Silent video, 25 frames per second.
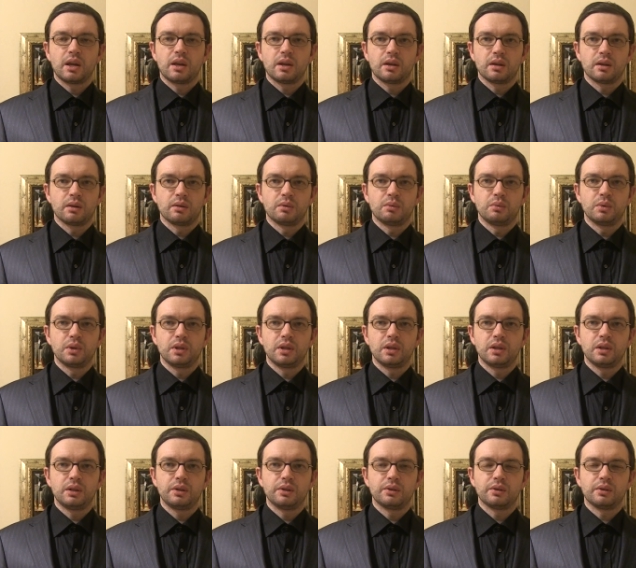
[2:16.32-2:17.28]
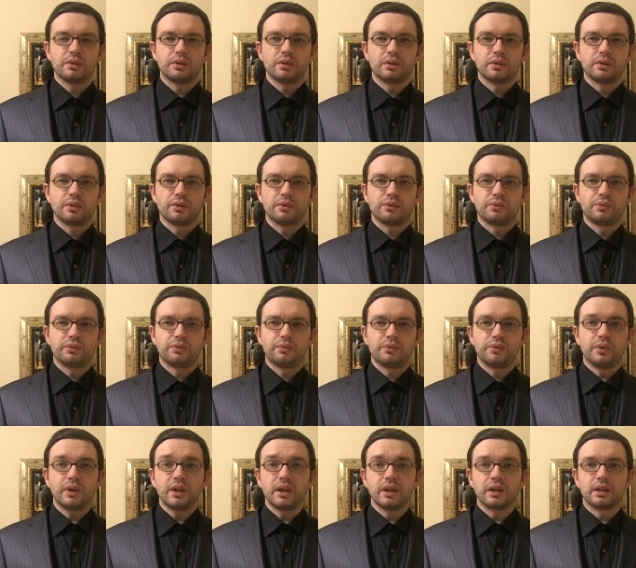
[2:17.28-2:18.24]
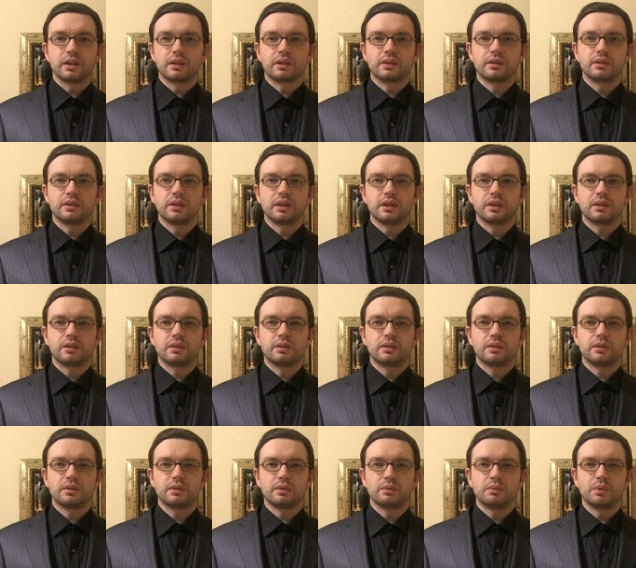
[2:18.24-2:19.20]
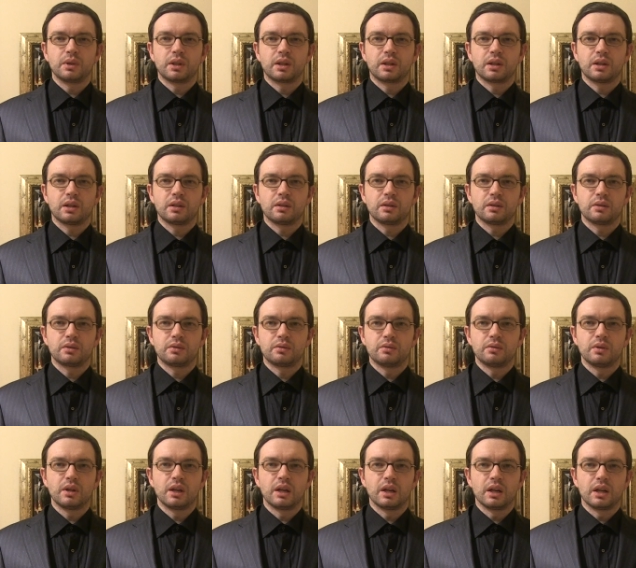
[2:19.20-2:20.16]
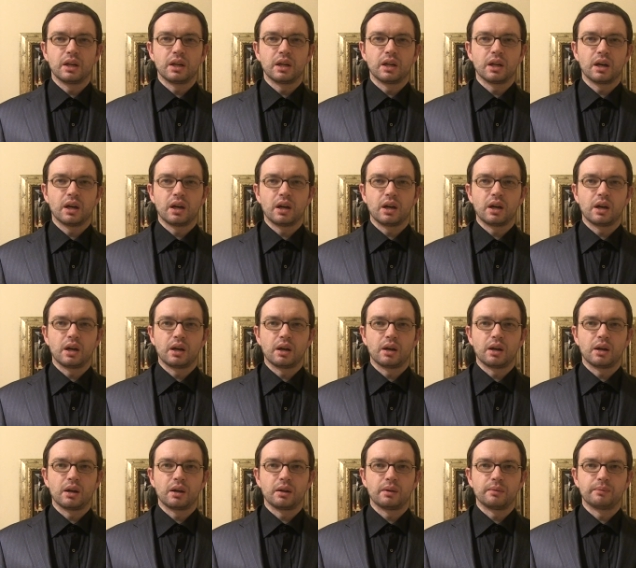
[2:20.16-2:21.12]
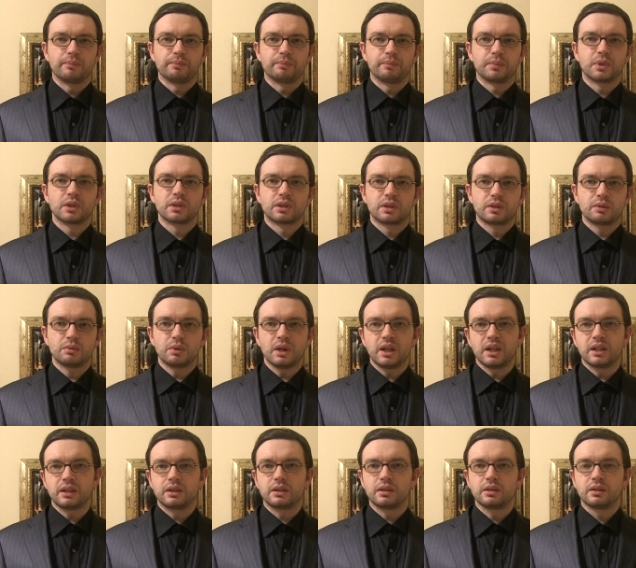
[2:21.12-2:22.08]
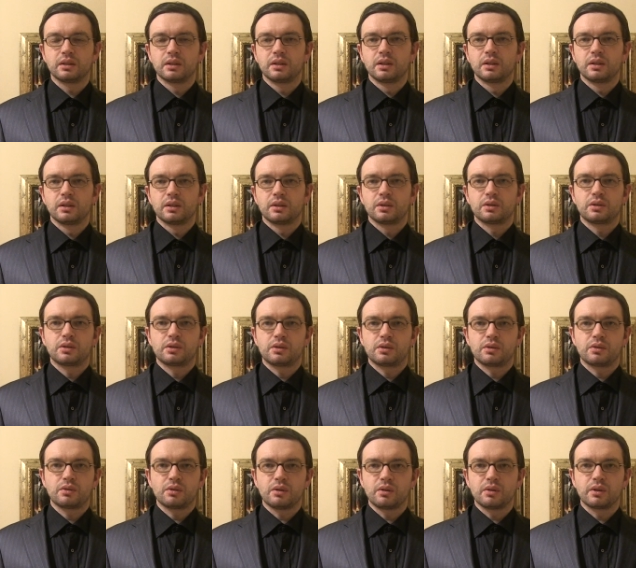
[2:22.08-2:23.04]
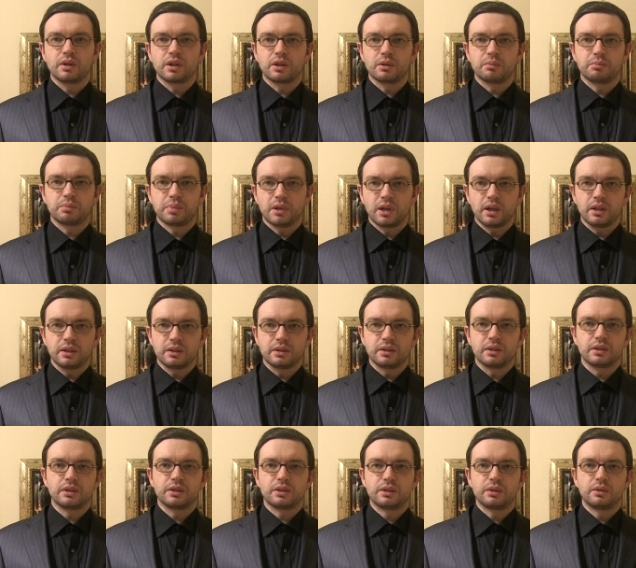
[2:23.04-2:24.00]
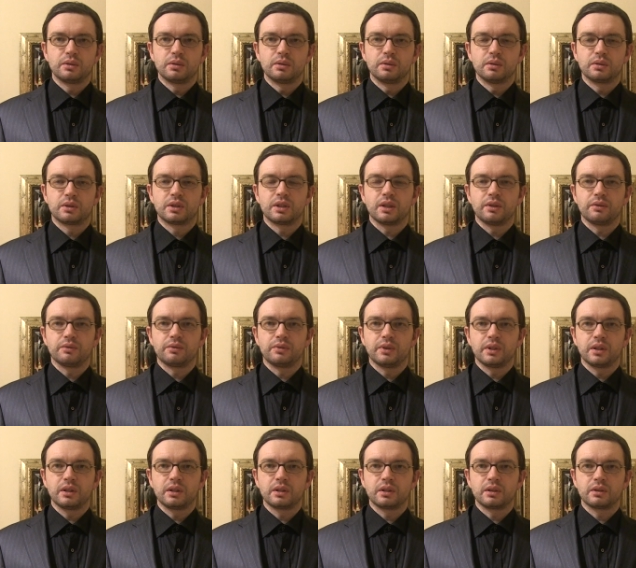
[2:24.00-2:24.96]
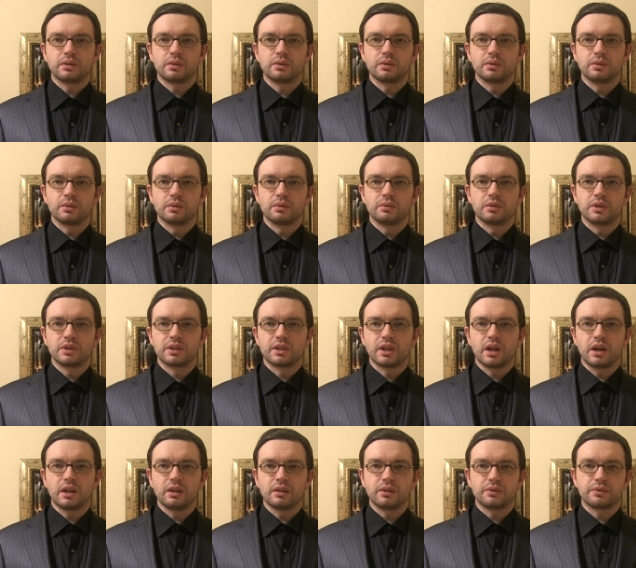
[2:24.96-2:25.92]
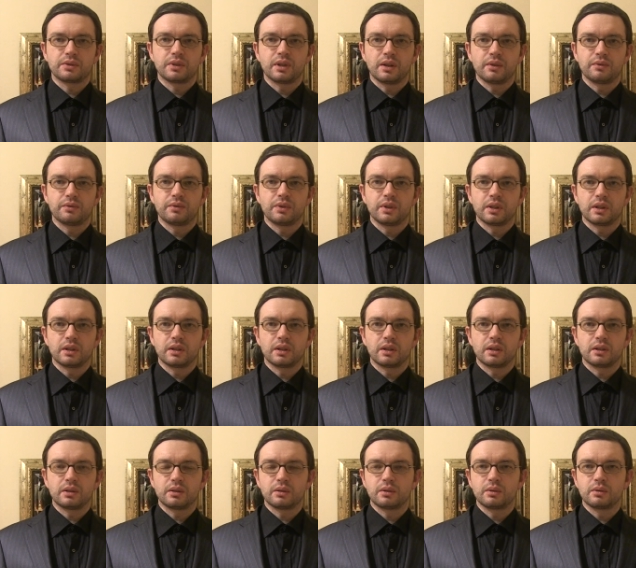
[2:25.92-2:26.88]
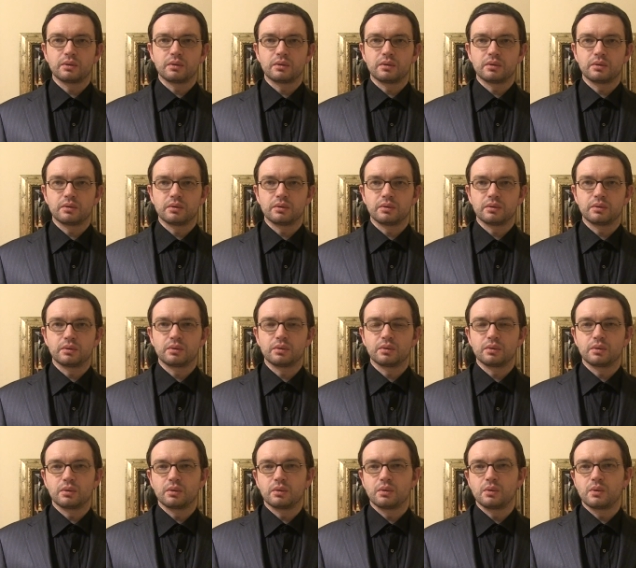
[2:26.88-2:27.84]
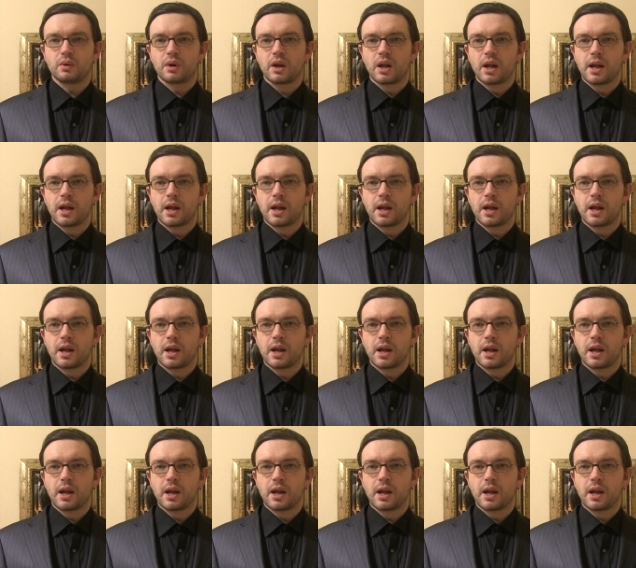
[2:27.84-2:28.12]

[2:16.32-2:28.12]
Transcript: Uh, we uh, think that we cannot really um, persuade stronger partners to do something, to resign of something and to, to,